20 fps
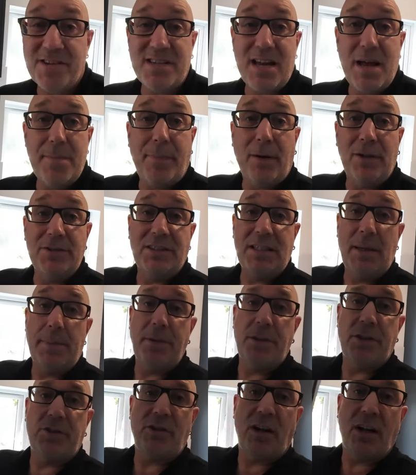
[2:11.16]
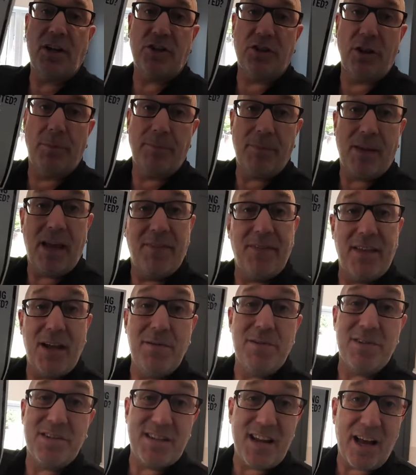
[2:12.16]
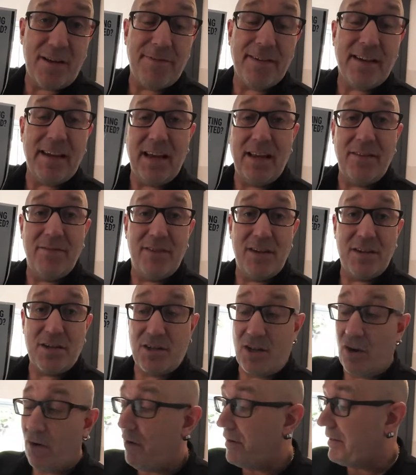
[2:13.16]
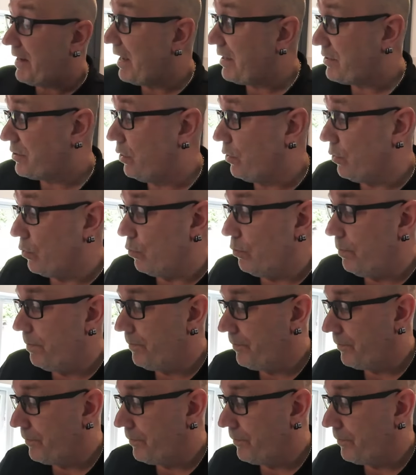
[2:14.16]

step-by-step instruction, and there was nothing in this guide at all